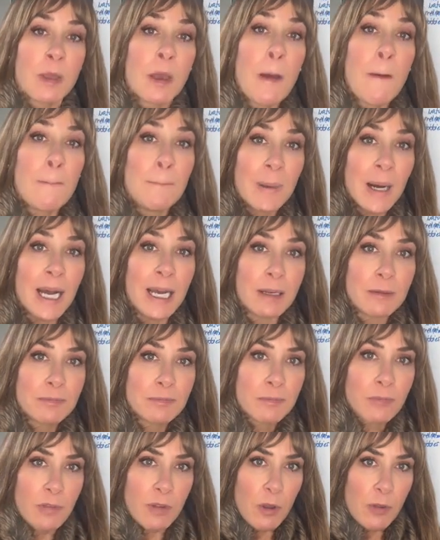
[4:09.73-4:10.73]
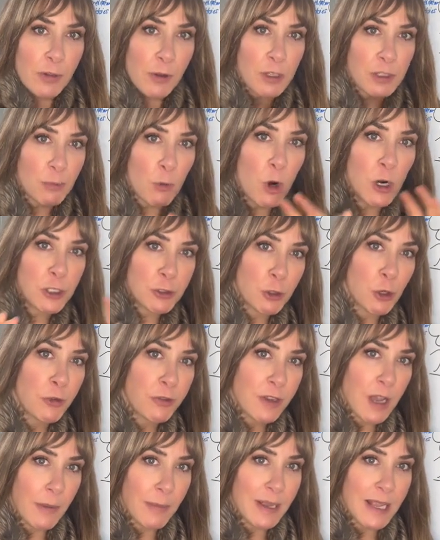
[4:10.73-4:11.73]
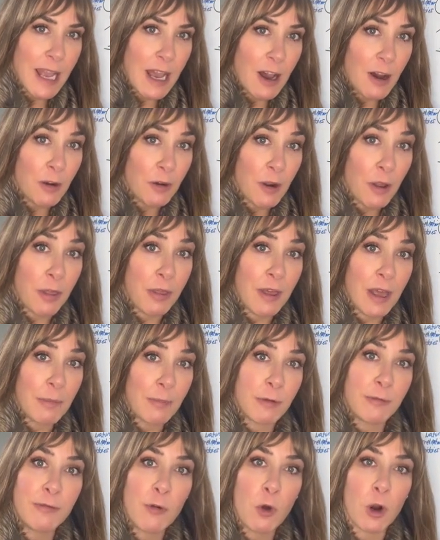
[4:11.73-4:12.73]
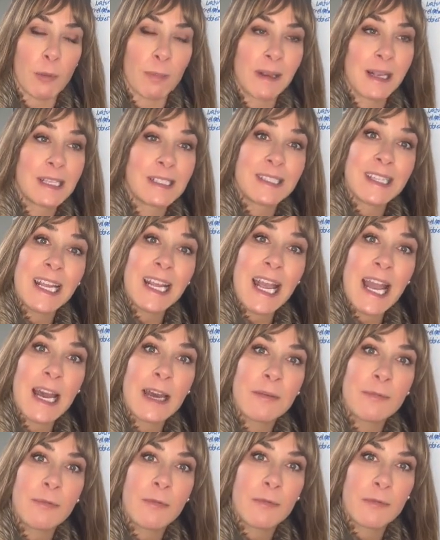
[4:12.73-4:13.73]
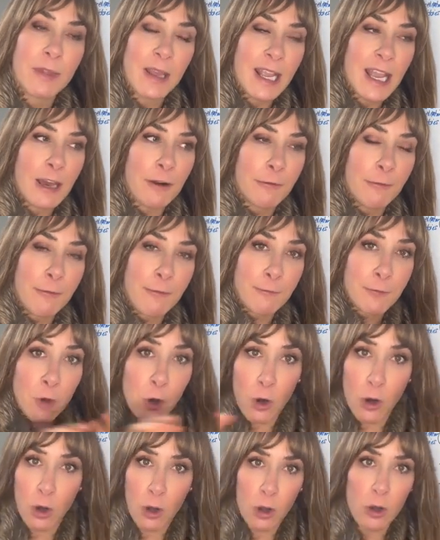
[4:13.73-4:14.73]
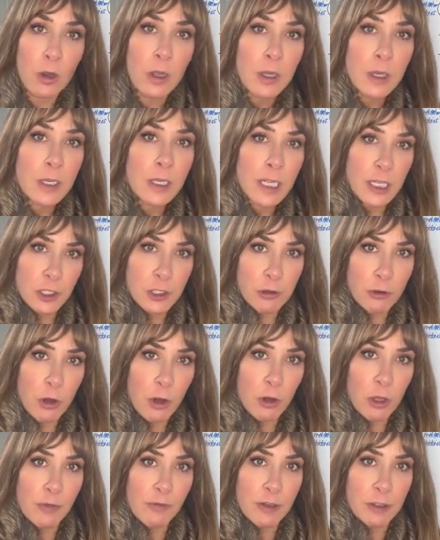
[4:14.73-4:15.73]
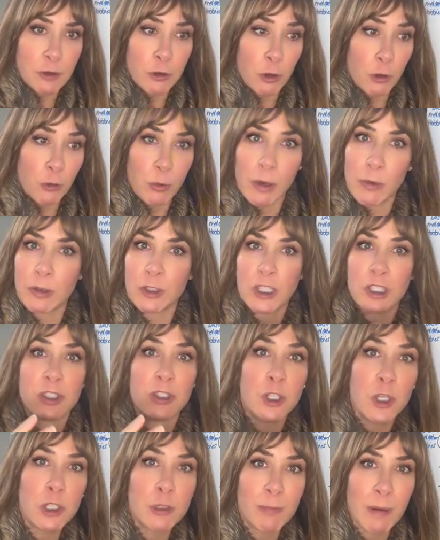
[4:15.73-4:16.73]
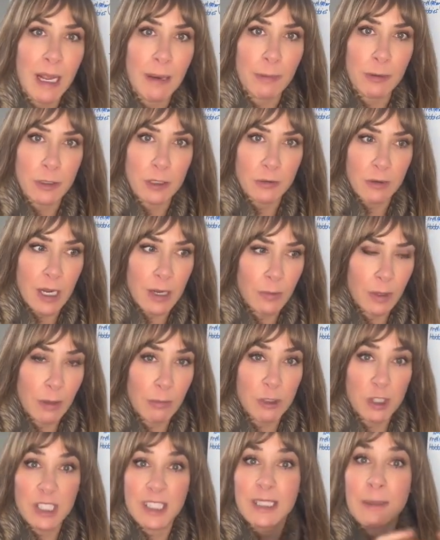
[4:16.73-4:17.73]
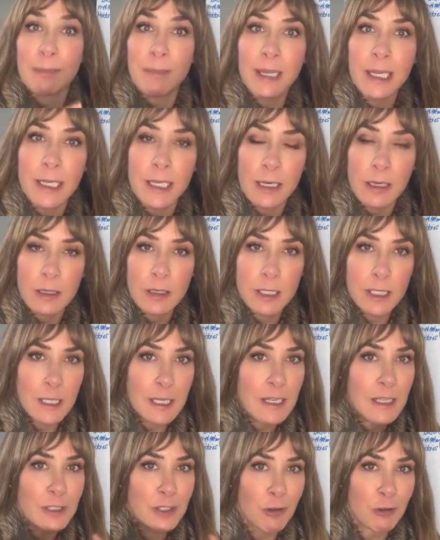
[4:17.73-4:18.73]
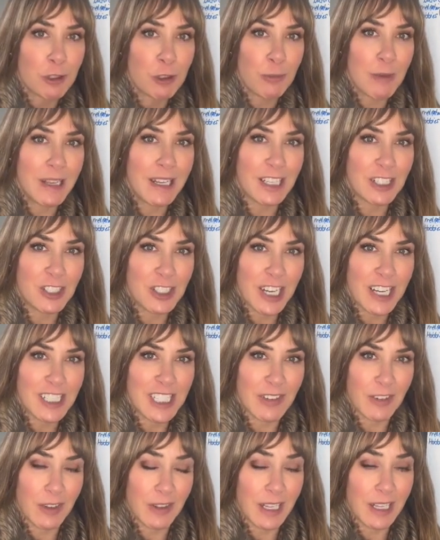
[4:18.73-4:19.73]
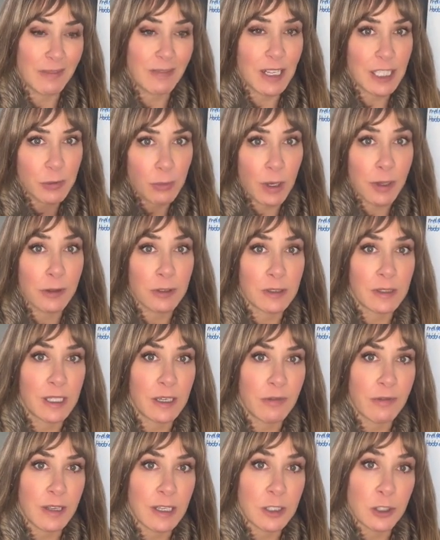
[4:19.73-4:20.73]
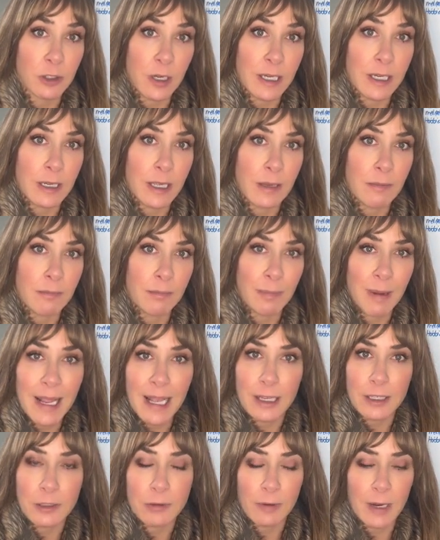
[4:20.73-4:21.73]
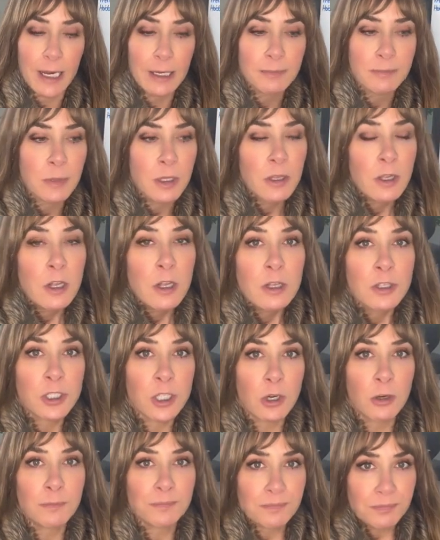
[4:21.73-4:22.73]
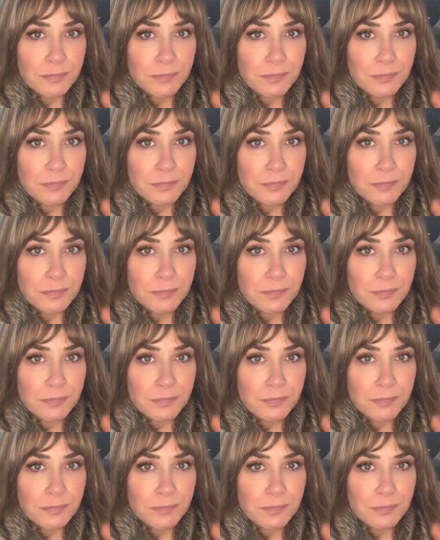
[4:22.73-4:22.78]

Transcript: But there's more truth coming out than before, because they had full control of the truth when it was just newspapers, right? When it was just the media. Social media has changed everything. That's why there's a lot of things trying to get banned, right? So